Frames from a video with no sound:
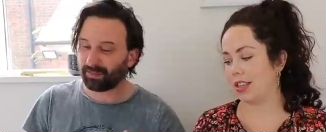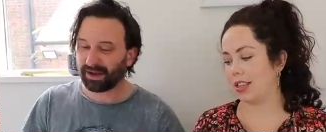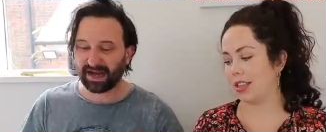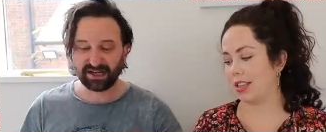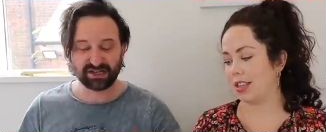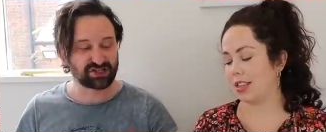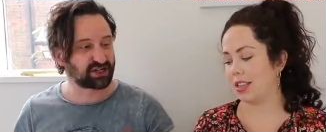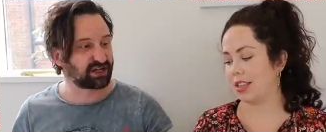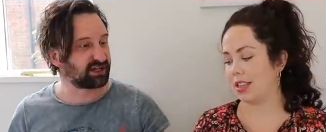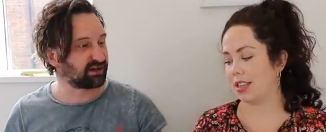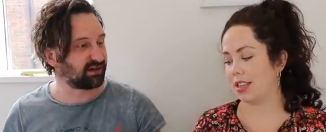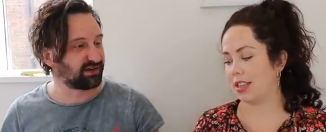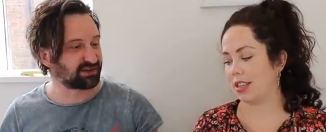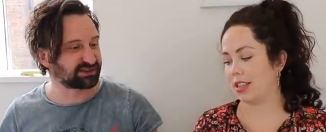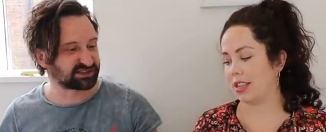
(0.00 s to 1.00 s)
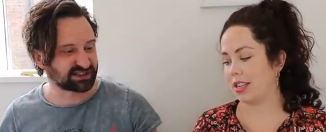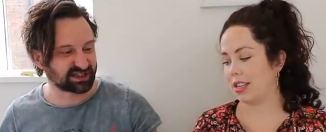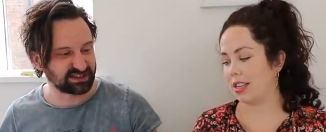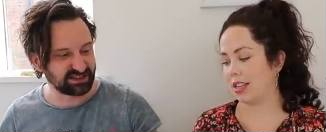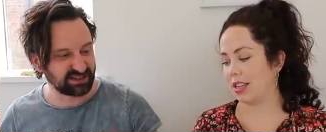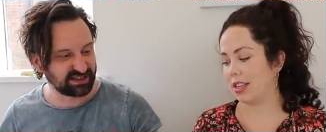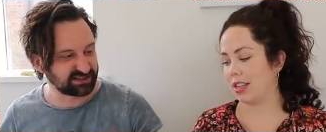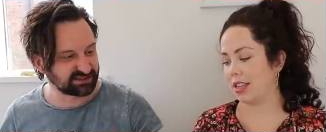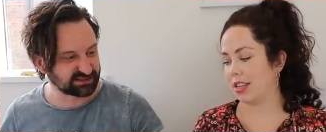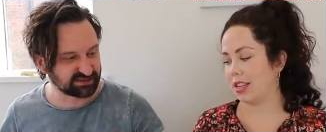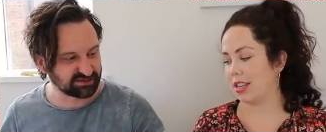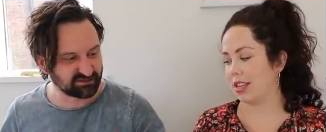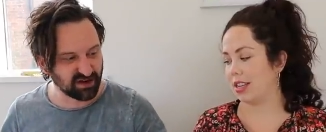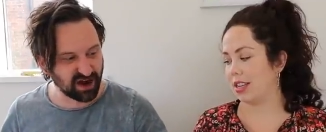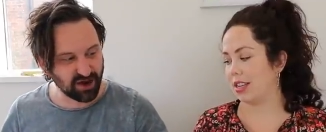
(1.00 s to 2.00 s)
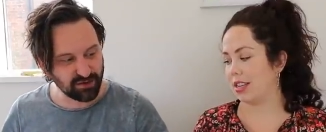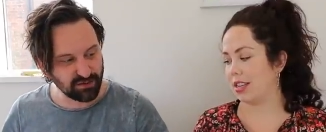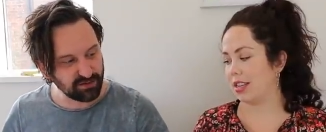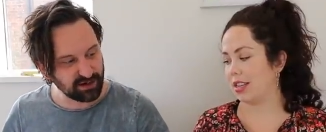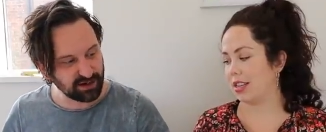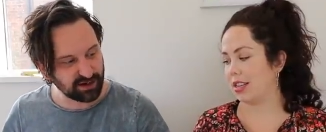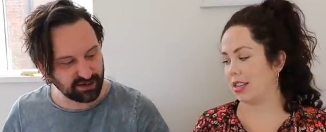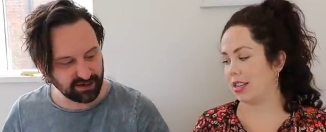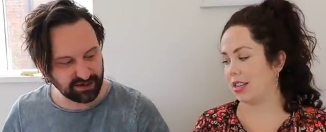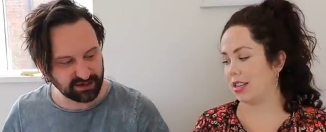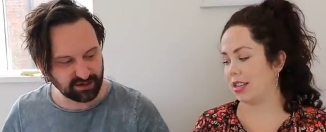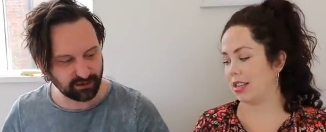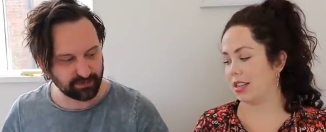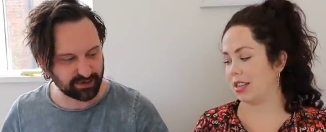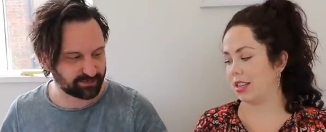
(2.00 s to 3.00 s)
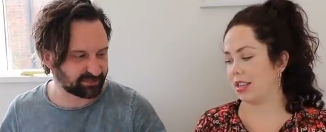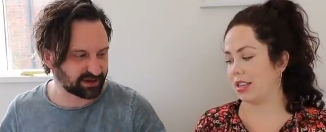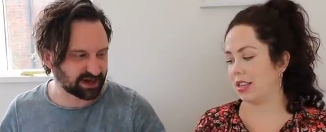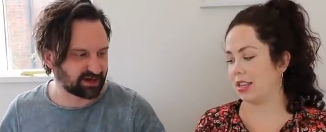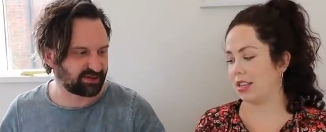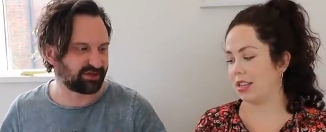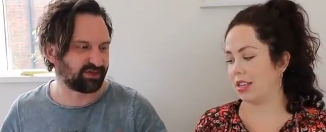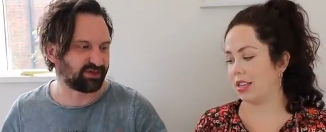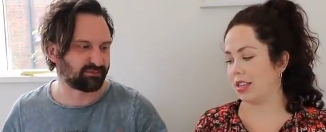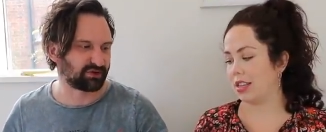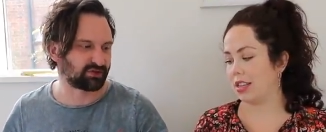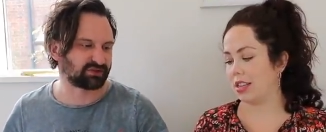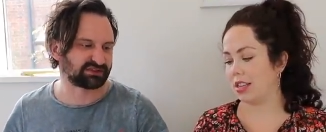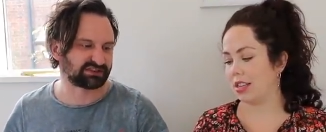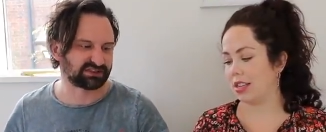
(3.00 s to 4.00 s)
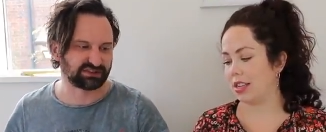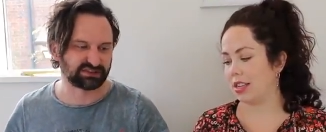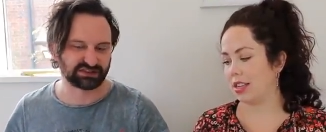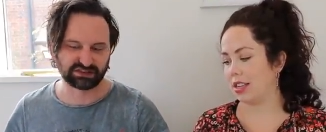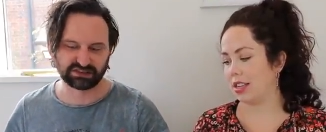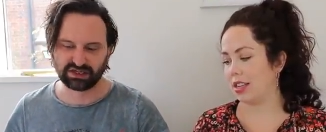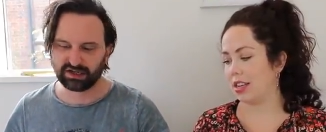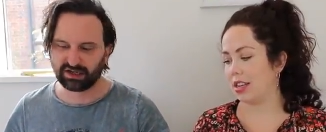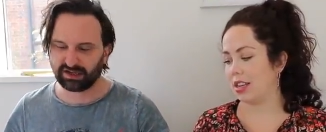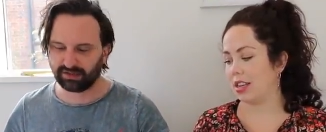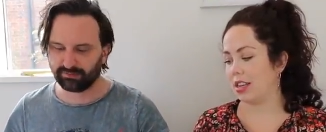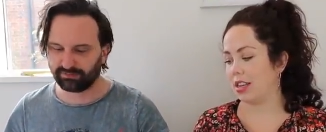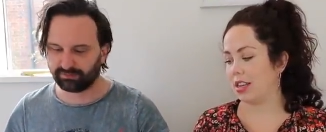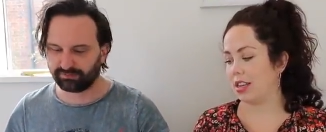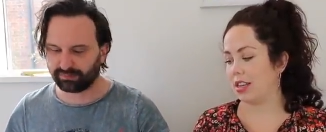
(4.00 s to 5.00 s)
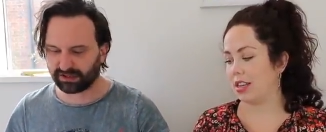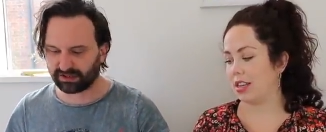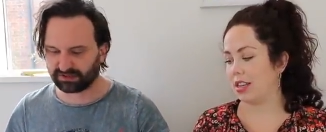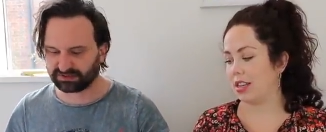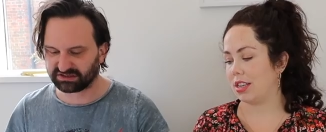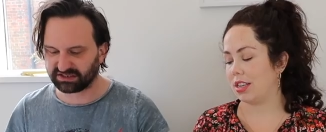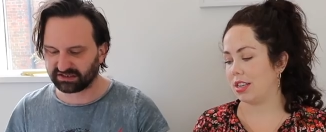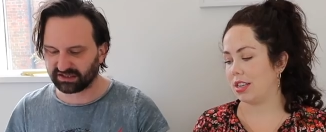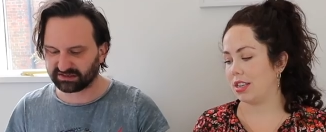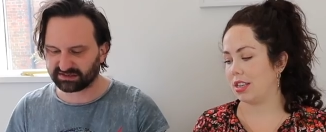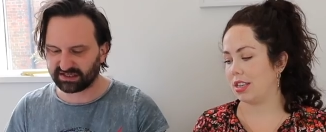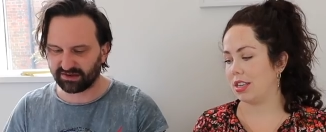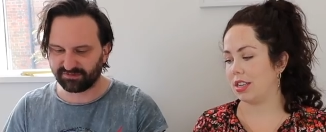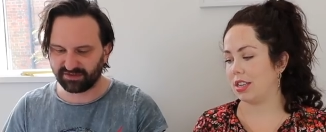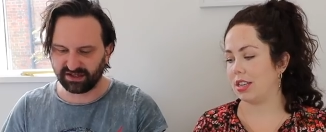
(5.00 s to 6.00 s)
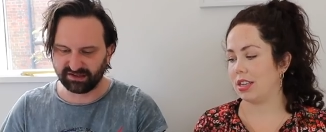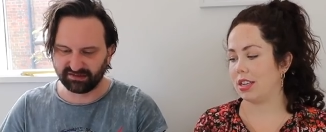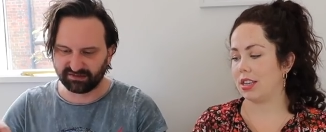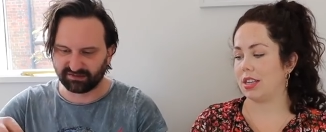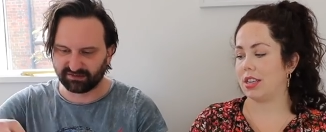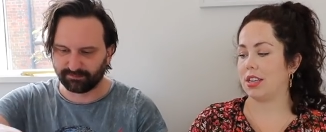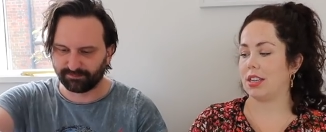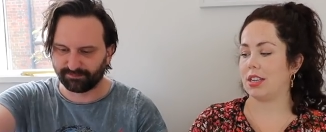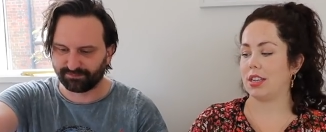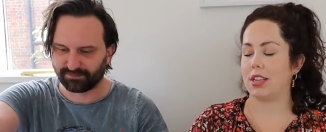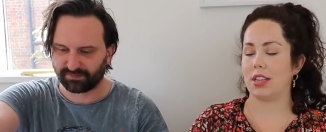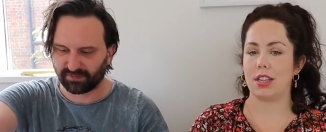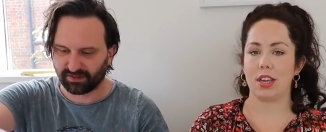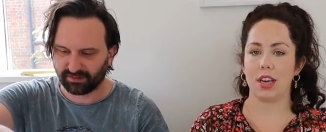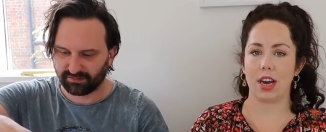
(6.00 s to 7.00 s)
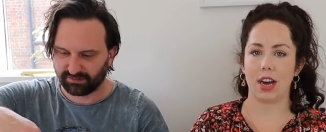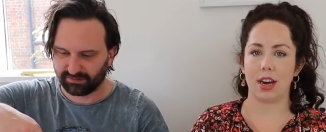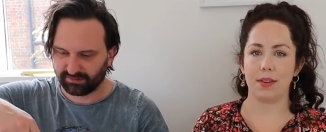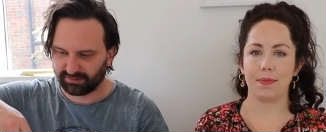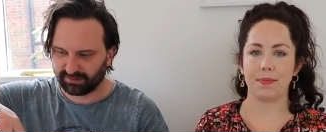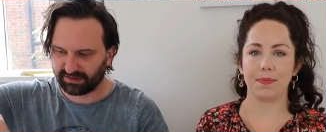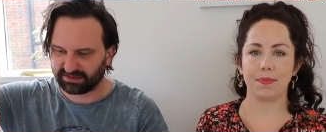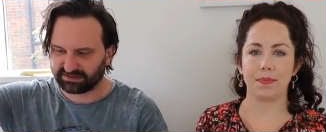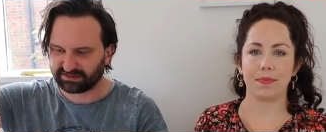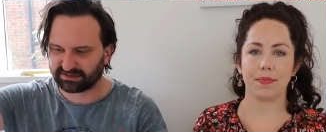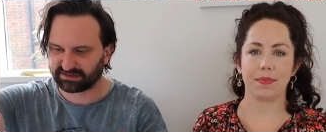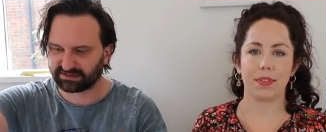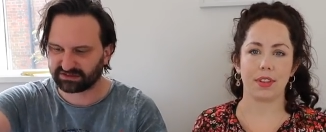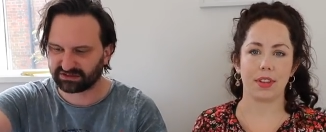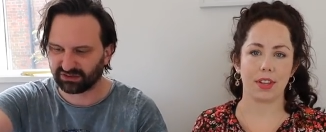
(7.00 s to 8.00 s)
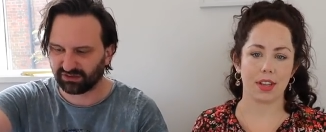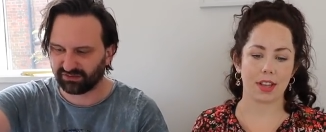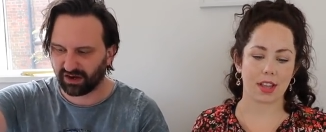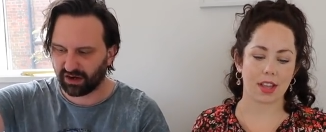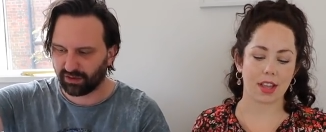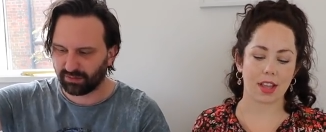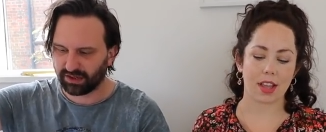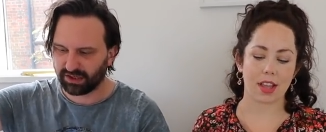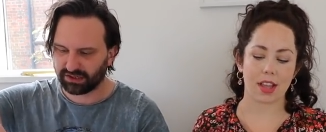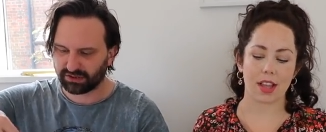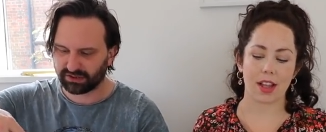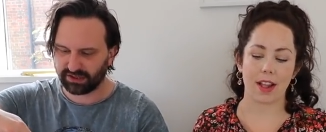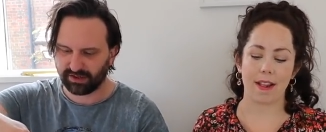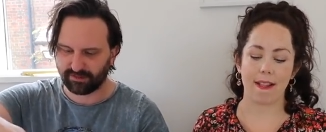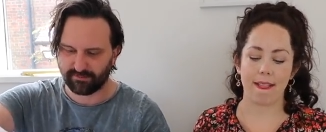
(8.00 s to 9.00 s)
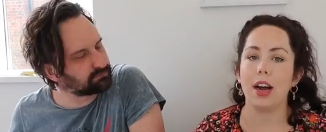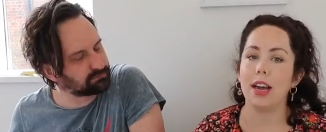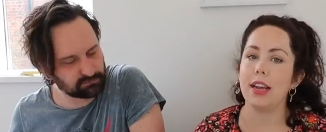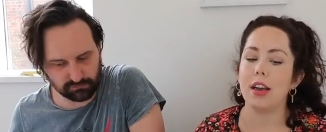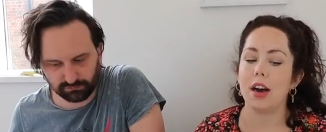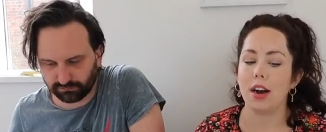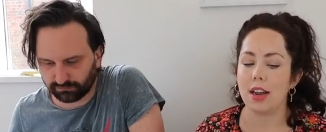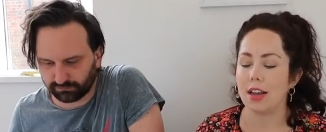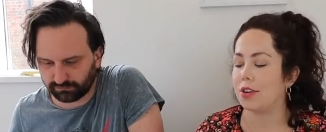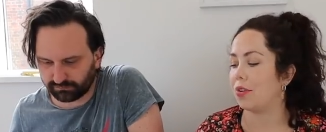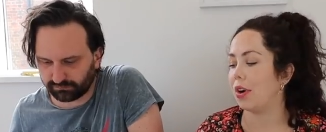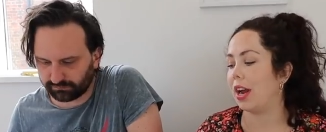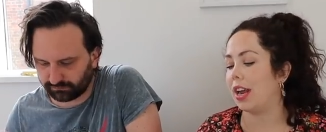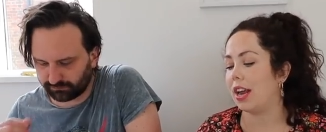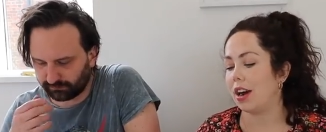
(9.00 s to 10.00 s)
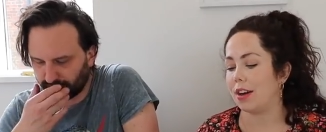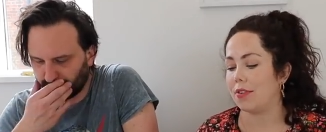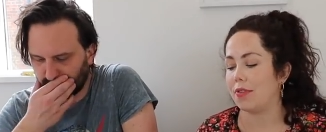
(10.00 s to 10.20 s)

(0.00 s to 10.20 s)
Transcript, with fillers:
Speaker 1: packaging, I'd say, is only a little bit better than the Morrison's because it does have these yeah this sort of artwork on it
Speaker 2: I, I agree I